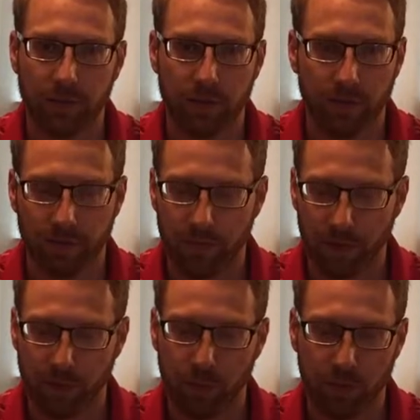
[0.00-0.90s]
type of, you
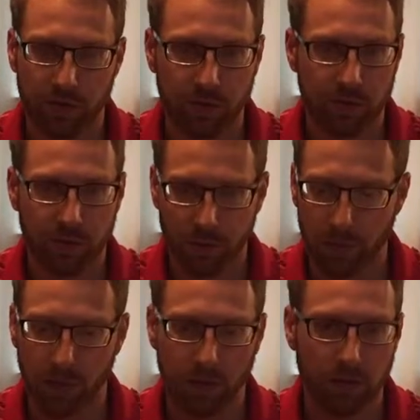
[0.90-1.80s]
know, sports such as
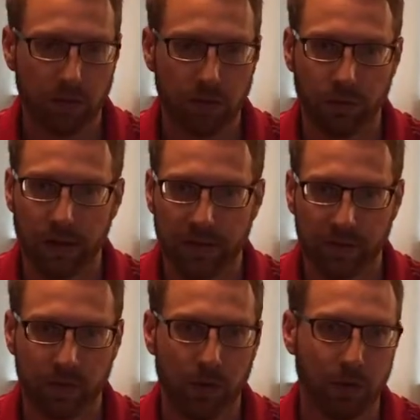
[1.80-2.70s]
football or
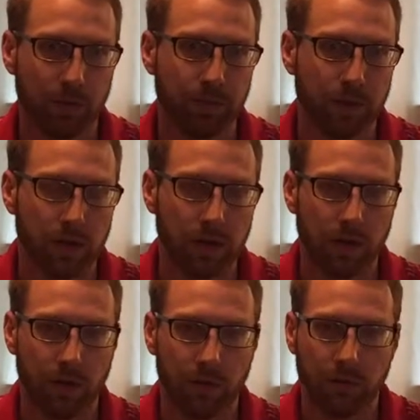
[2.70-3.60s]
basketball,
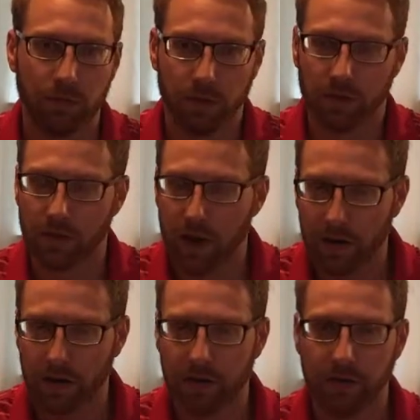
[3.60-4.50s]
you know, or
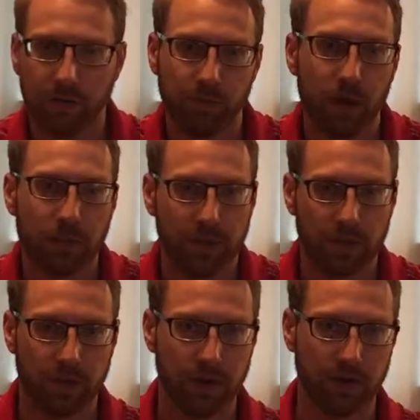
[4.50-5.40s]
soccer, you've probably
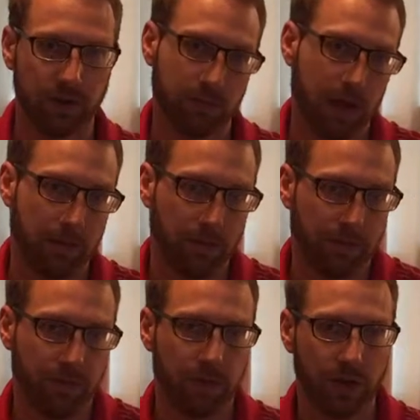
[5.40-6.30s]
experienced some type
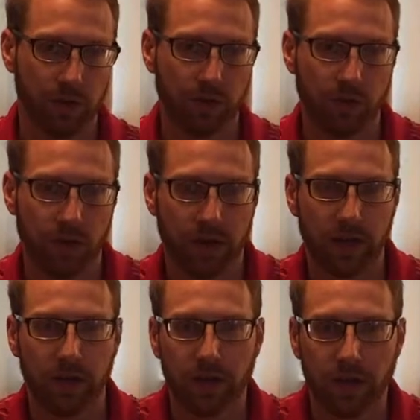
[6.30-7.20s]
of, you know,
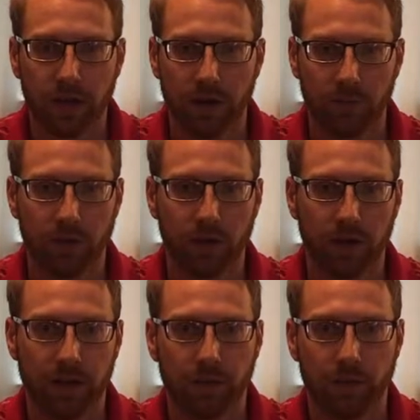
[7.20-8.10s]
strain um, to
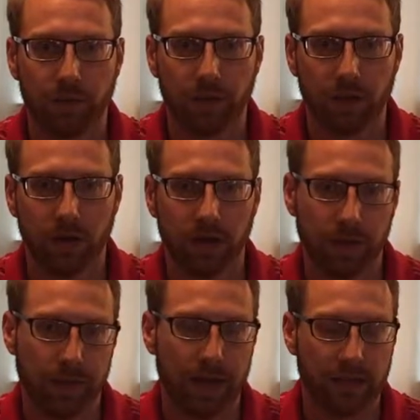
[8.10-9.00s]
your ankle uh, in
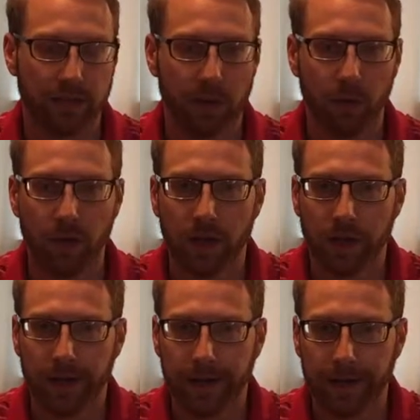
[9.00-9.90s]
the past. So
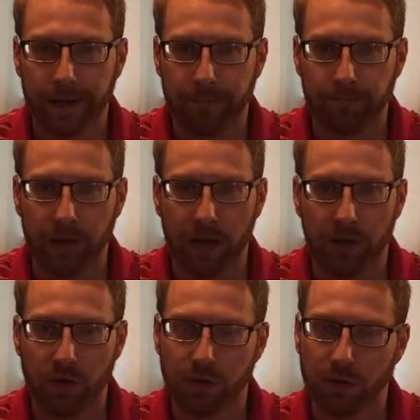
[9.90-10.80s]
um,
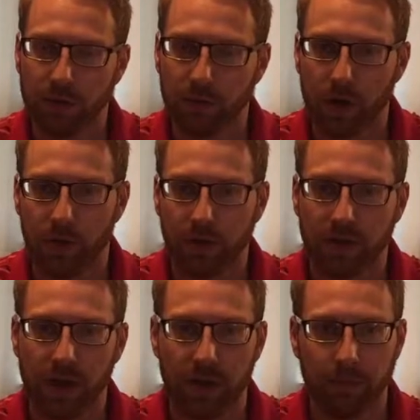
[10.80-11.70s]
now usually
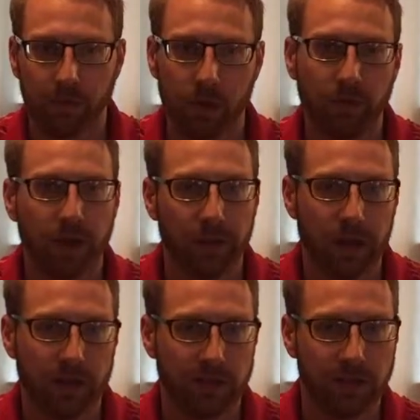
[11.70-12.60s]
recovery time is roughly
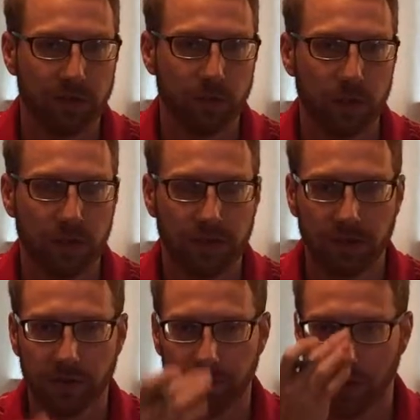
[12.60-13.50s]
about six
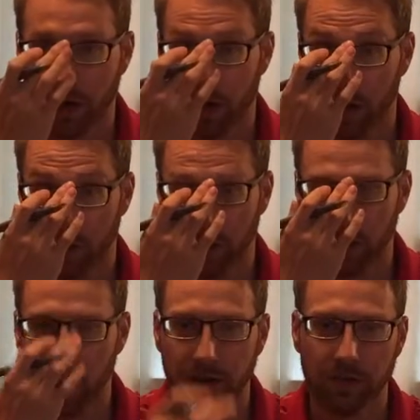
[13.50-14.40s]
weeks, um,
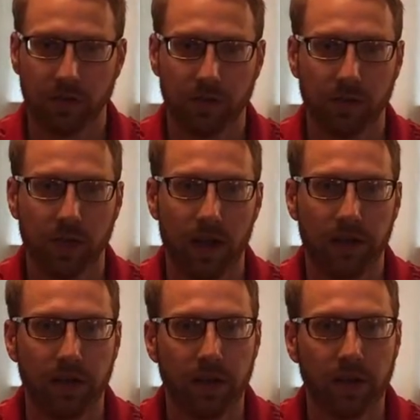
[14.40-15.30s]
as long as there's
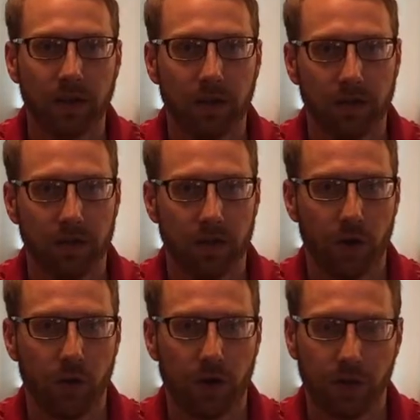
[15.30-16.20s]
not uh, you
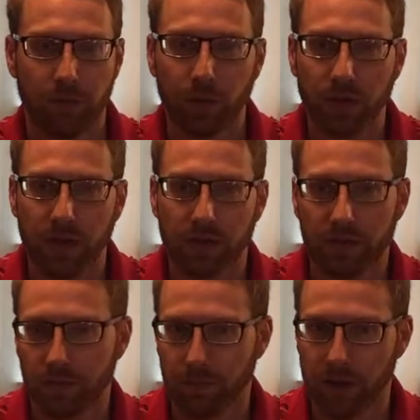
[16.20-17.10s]
know, a
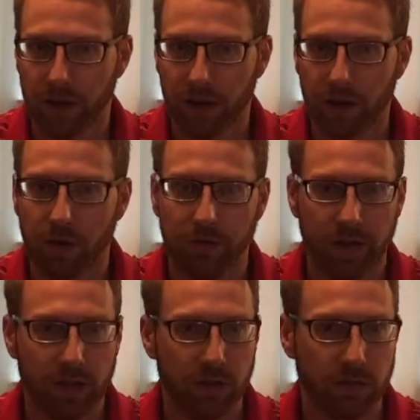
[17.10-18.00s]
complete tear of
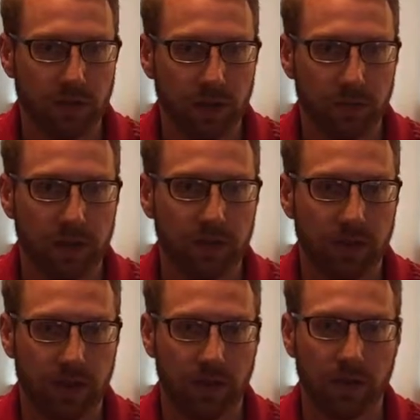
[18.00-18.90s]
any of those ligaments
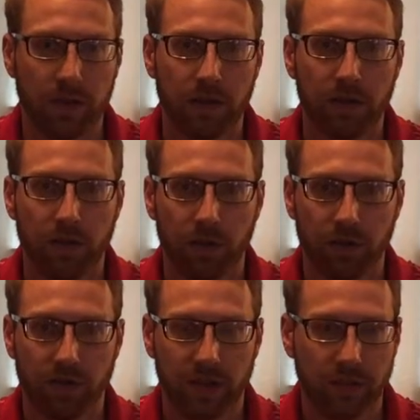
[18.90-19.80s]
and, you know,
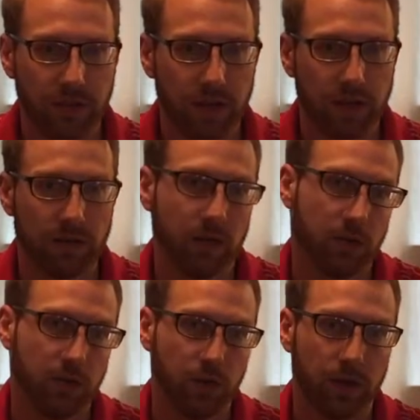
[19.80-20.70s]
significant
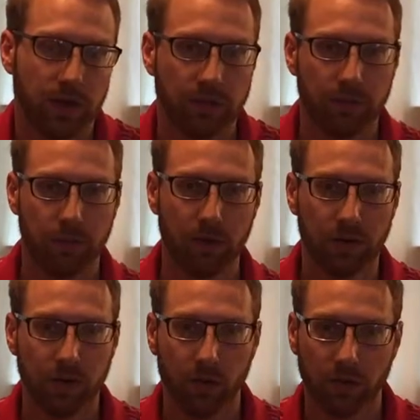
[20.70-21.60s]
uh, joint
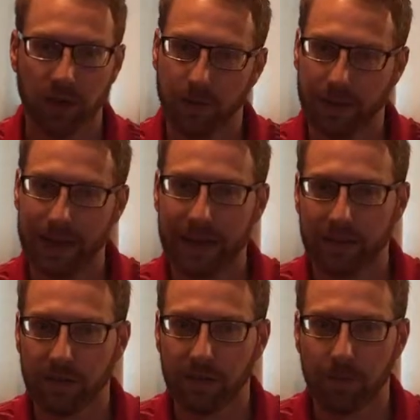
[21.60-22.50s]
instability or ligament
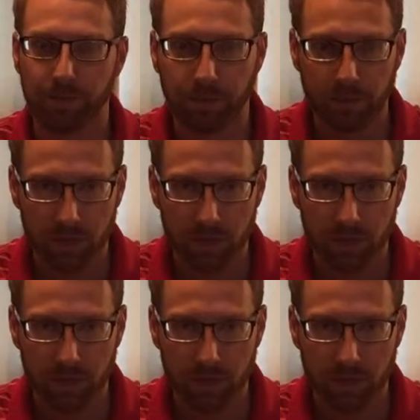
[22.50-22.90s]
laxity.